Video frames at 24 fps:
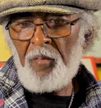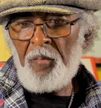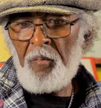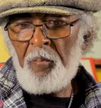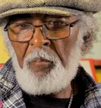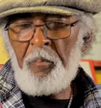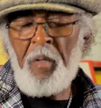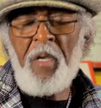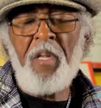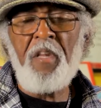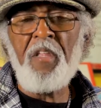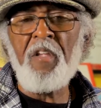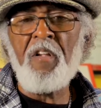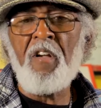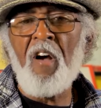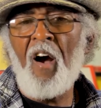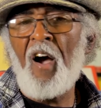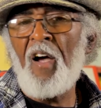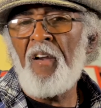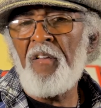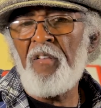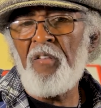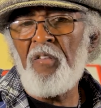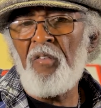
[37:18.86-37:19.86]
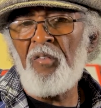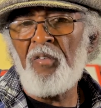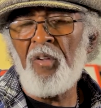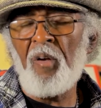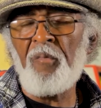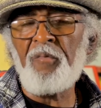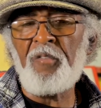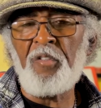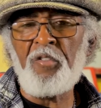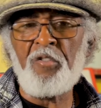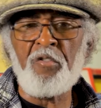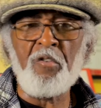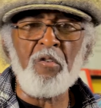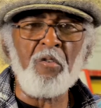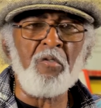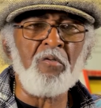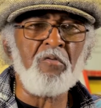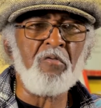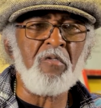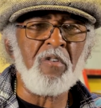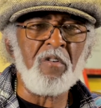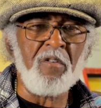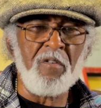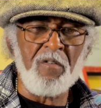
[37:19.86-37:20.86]
be the guardians of your
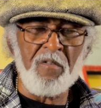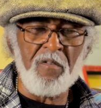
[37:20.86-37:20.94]
children.